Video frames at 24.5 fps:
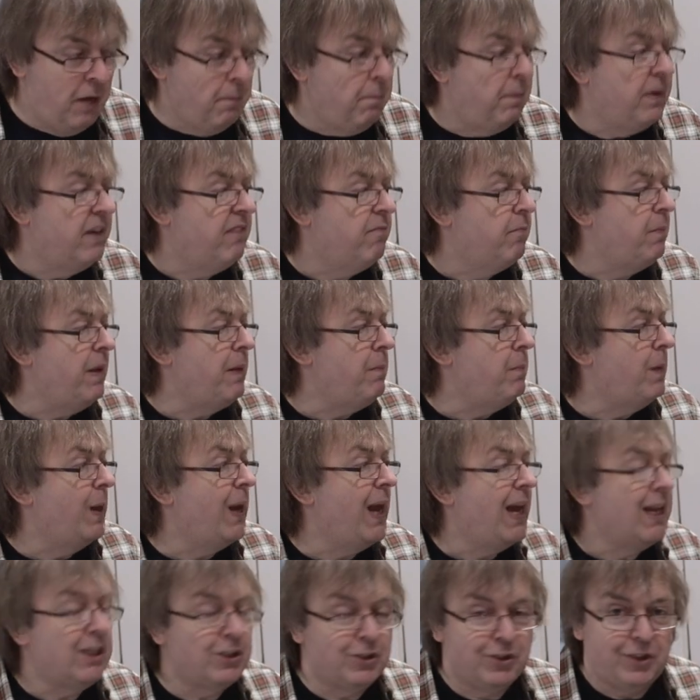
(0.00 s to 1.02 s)
But if people
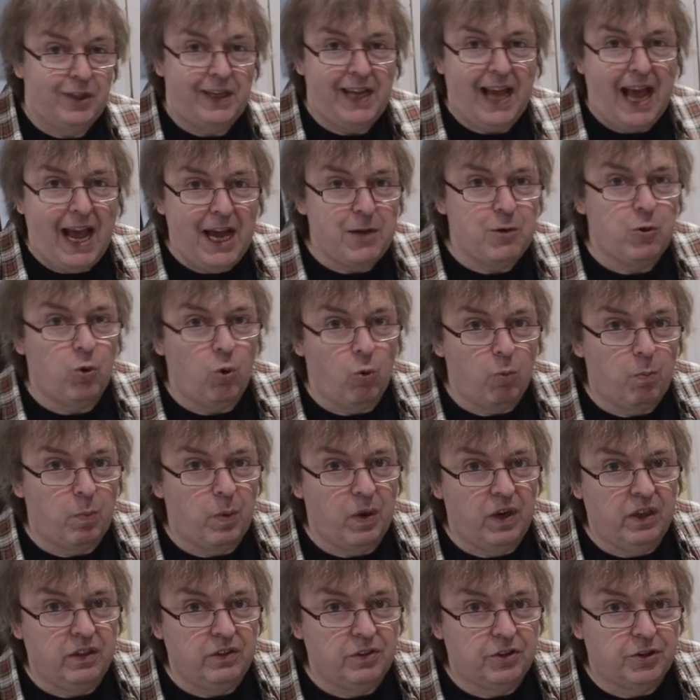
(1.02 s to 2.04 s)
actually handle
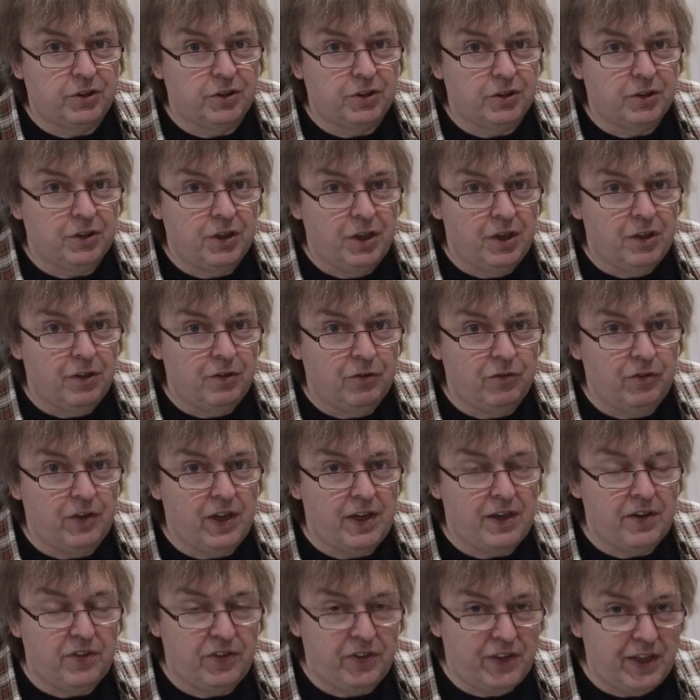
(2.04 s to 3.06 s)
prints,
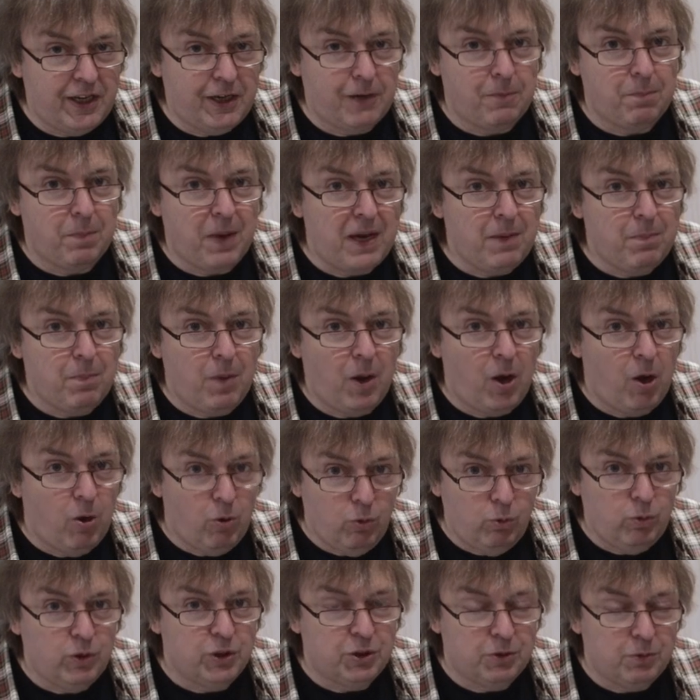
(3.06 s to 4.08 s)
then a thick paper
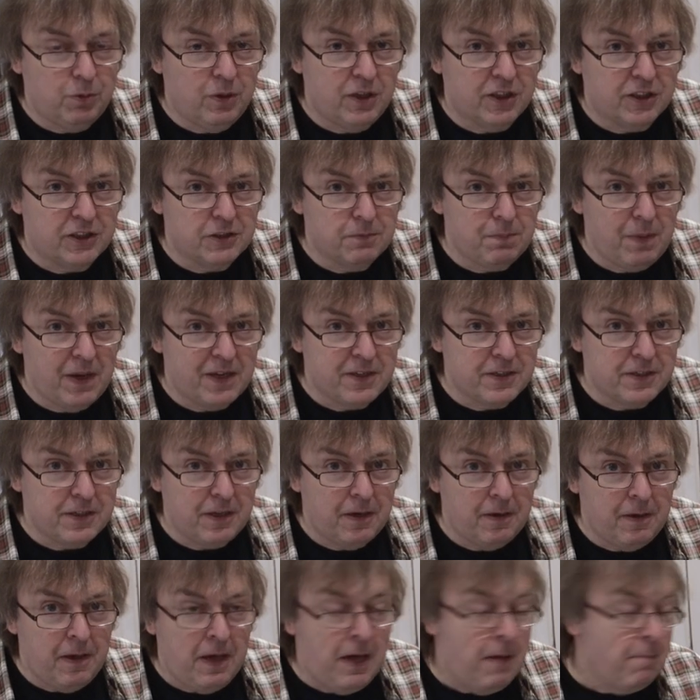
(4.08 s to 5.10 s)
always works
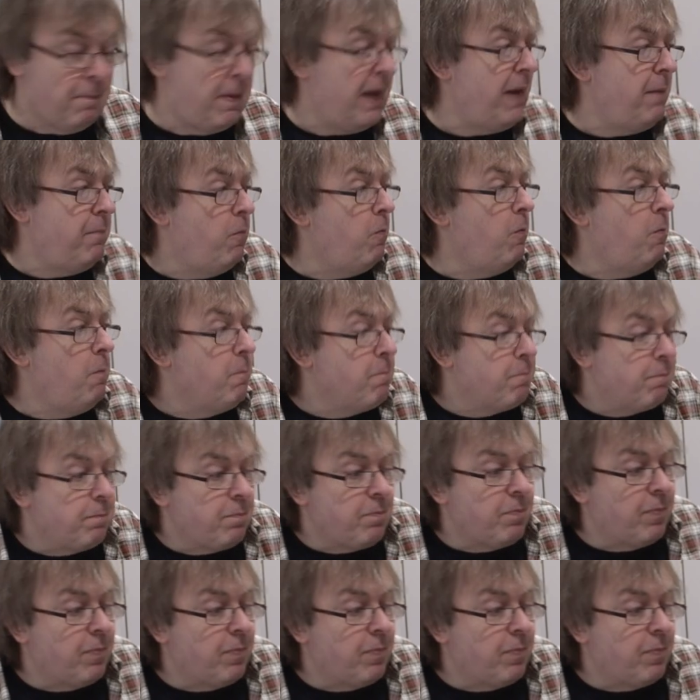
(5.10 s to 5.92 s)
better. People